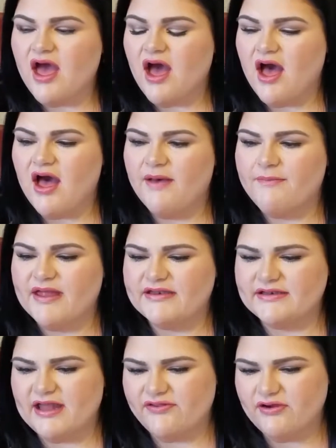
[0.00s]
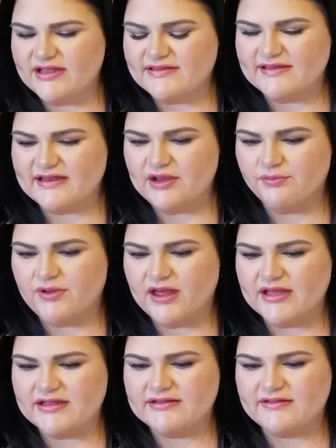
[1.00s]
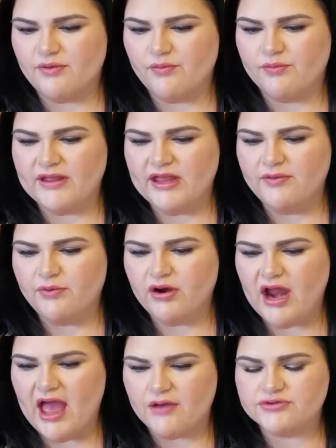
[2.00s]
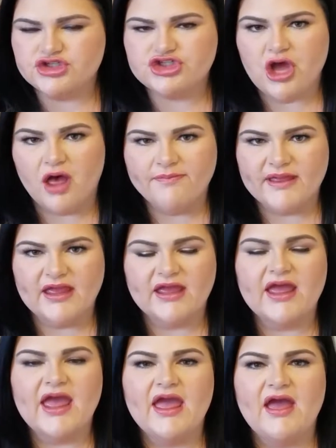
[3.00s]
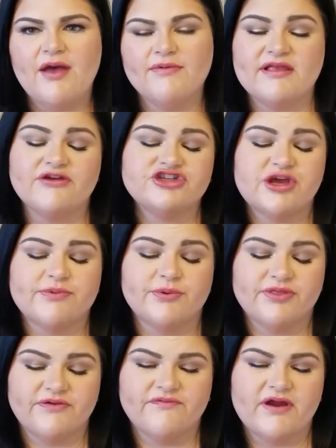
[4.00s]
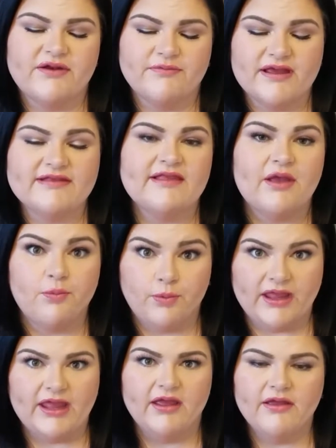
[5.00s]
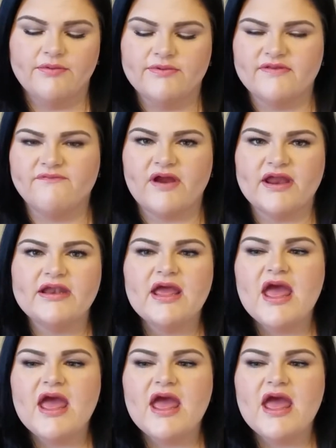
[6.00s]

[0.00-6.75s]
Another incident was we were out shopping. I was out shopping with a friend. When I say we, it was a friend.